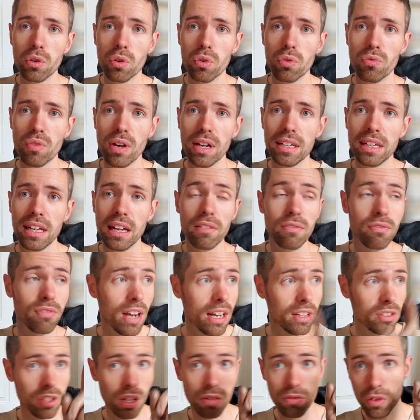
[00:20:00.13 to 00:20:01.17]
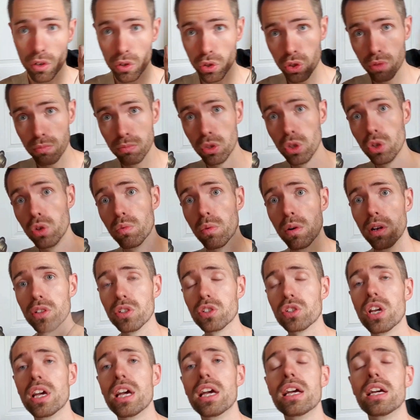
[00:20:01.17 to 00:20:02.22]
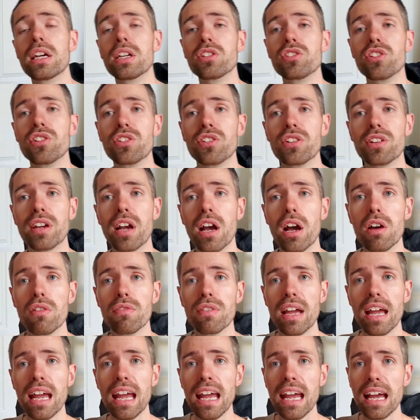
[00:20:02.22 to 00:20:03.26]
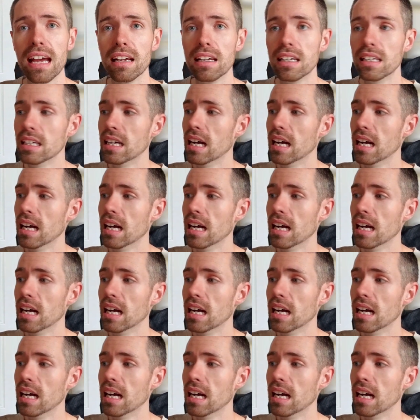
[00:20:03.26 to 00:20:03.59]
already. In fact, I've got some new ones sitting over here.